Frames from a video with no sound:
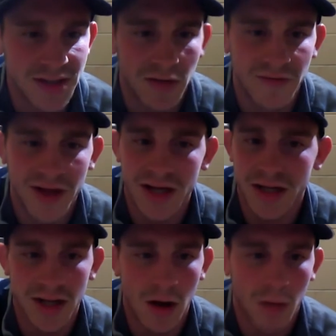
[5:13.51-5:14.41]
you know, if they
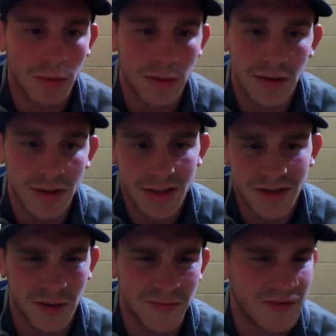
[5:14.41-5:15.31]
needed help or
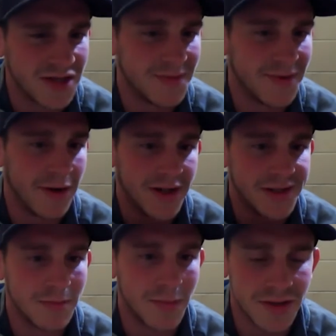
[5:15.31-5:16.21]
in terms of
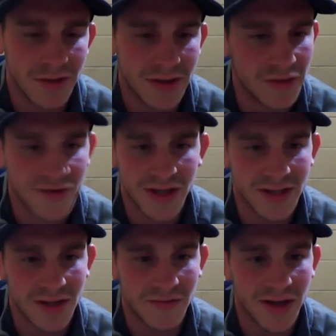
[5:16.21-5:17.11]
experience and mental coaching
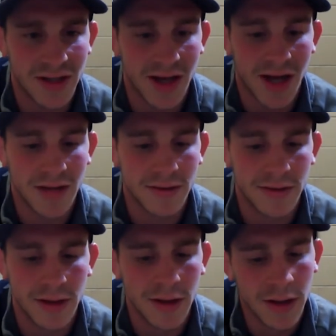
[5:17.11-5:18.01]
and stuff like that.
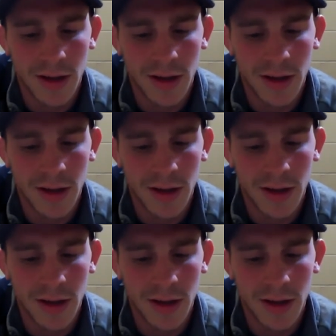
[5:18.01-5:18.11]
And,